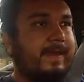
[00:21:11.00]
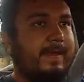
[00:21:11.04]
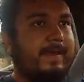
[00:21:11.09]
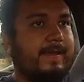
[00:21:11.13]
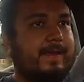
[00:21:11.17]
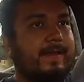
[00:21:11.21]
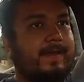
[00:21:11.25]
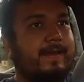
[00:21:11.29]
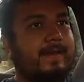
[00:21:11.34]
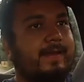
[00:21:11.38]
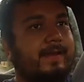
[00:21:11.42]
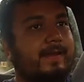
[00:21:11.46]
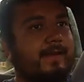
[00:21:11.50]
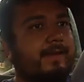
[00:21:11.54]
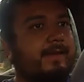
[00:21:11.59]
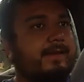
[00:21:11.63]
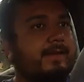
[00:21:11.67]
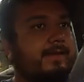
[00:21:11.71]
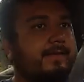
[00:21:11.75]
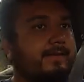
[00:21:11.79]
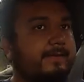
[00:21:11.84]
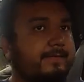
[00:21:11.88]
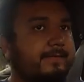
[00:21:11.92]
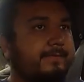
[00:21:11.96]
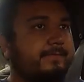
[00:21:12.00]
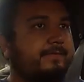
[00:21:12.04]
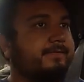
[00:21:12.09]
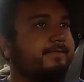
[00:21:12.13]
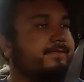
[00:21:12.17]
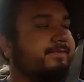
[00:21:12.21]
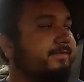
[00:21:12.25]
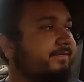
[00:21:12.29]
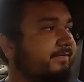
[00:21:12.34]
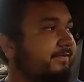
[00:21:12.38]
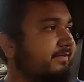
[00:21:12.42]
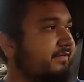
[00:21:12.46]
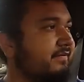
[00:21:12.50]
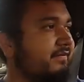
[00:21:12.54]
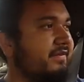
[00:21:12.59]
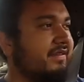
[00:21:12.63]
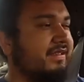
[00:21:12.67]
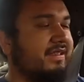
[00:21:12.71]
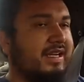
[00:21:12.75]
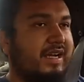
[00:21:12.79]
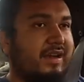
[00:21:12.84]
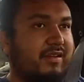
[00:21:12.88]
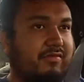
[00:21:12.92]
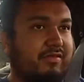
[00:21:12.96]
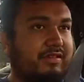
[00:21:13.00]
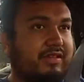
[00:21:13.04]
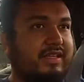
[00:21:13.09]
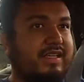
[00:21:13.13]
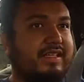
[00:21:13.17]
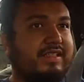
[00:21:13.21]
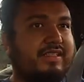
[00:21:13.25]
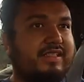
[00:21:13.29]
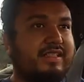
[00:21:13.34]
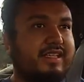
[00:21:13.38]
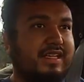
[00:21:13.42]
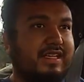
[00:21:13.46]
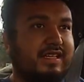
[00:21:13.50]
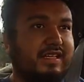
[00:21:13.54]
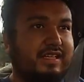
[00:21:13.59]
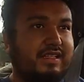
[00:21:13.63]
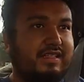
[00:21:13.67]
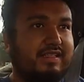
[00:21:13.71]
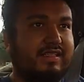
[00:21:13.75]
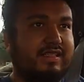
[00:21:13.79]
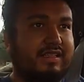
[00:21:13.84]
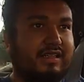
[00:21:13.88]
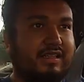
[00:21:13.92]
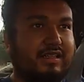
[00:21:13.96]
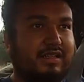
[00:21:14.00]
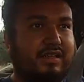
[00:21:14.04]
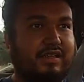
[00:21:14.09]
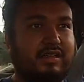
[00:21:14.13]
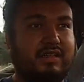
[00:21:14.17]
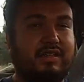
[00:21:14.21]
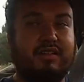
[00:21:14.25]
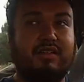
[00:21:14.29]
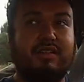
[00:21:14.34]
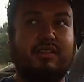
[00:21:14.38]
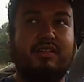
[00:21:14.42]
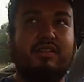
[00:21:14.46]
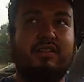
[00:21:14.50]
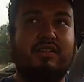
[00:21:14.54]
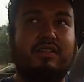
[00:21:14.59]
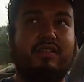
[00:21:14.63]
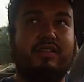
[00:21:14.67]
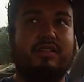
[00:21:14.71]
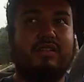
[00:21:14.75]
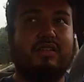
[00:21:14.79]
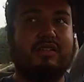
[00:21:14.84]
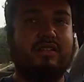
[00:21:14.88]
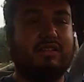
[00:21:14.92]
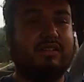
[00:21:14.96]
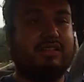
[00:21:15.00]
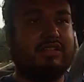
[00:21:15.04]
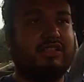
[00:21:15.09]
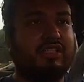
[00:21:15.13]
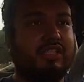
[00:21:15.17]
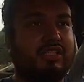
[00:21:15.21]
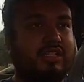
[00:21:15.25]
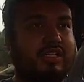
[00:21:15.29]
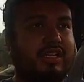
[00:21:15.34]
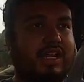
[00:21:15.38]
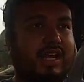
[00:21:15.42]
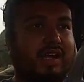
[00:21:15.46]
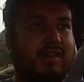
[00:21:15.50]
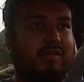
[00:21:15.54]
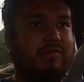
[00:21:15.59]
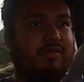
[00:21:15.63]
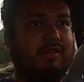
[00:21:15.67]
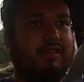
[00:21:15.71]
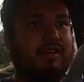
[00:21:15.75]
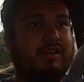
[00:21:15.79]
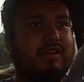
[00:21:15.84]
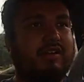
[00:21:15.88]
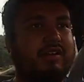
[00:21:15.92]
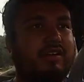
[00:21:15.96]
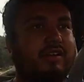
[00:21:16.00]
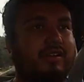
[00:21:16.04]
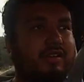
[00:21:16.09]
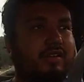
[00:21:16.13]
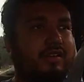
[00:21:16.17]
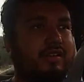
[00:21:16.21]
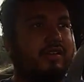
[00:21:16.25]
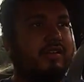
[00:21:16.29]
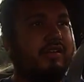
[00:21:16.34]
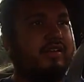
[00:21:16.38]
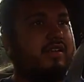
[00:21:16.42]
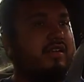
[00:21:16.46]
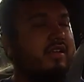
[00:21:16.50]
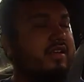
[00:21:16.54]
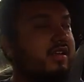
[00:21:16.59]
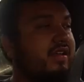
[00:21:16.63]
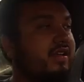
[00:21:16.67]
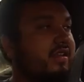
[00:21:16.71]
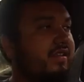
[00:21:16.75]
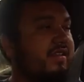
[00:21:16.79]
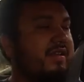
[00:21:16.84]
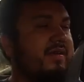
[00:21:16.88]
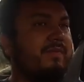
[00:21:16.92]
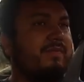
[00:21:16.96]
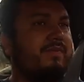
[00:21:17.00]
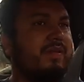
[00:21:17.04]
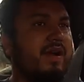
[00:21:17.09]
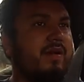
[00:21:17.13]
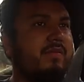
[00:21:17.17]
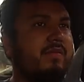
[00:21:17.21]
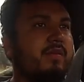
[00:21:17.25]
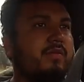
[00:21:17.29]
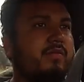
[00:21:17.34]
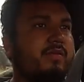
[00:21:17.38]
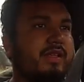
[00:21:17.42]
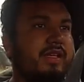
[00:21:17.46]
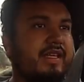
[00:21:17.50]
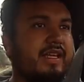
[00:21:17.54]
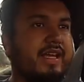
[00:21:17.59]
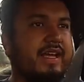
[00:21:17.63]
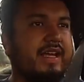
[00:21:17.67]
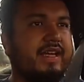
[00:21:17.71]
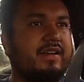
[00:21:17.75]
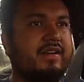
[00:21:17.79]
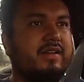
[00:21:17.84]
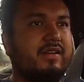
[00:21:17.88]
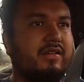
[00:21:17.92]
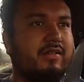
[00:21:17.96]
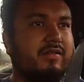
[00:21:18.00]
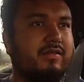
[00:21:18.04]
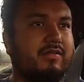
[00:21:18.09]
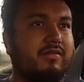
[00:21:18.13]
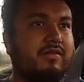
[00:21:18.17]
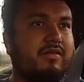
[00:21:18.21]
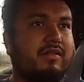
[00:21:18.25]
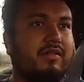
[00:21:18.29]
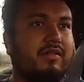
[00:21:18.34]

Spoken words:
And I would guess then it's Shindaiwa, then probably Echo.